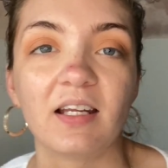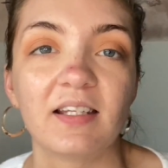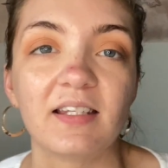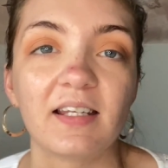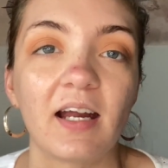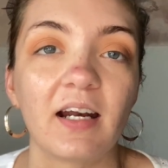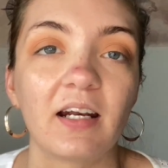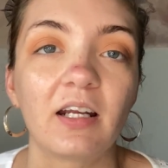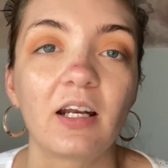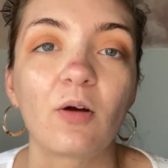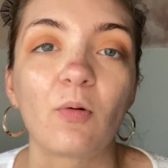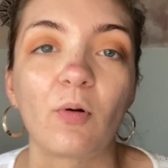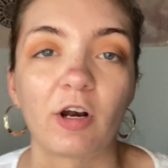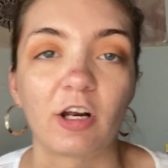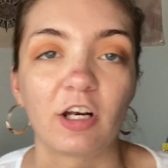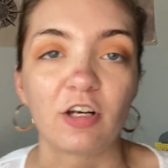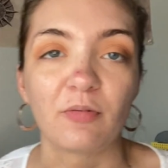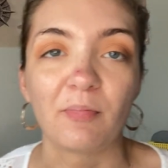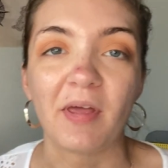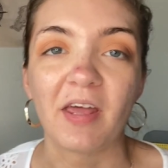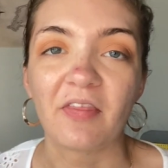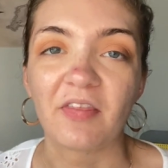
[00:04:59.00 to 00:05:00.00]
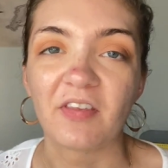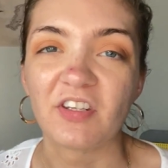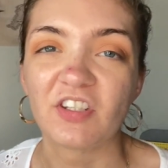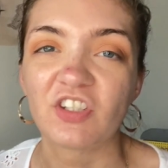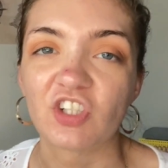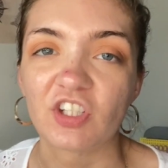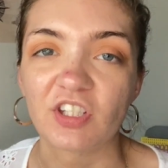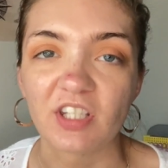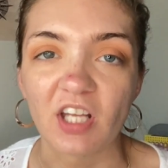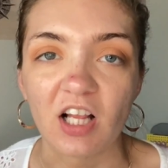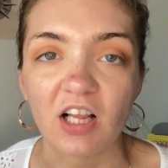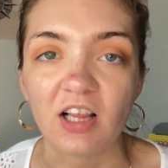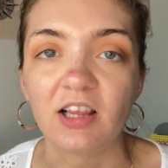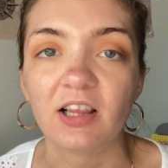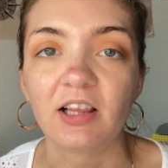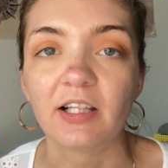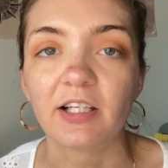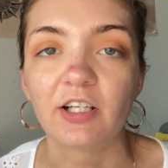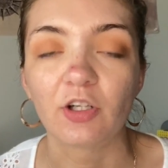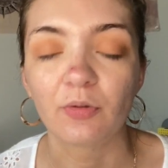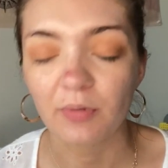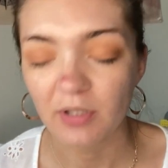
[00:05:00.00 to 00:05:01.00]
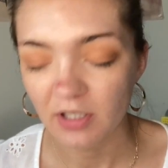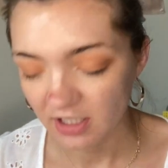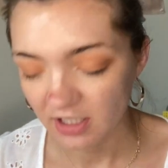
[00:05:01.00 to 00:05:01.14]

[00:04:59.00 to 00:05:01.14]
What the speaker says: decided I wanted to make this just a little bit